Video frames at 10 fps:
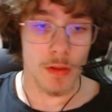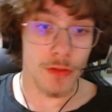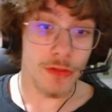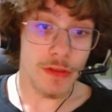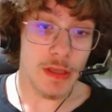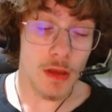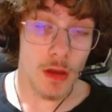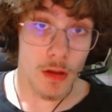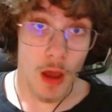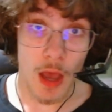The
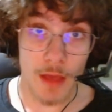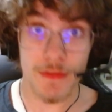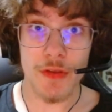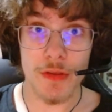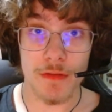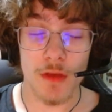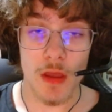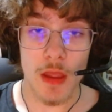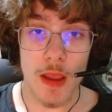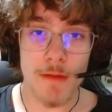IVs
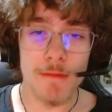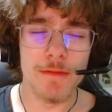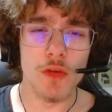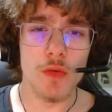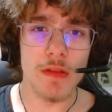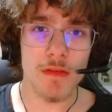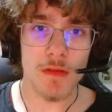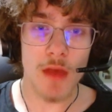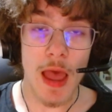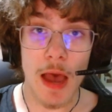influence
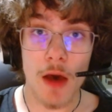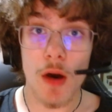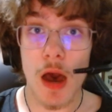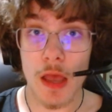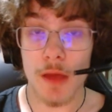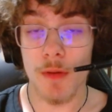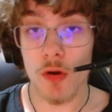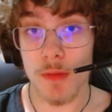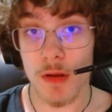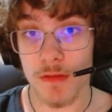how high a
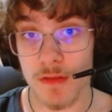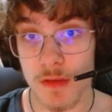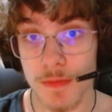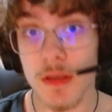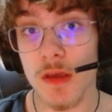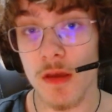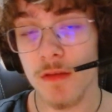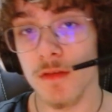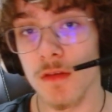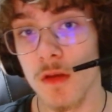Pokemon's CP is.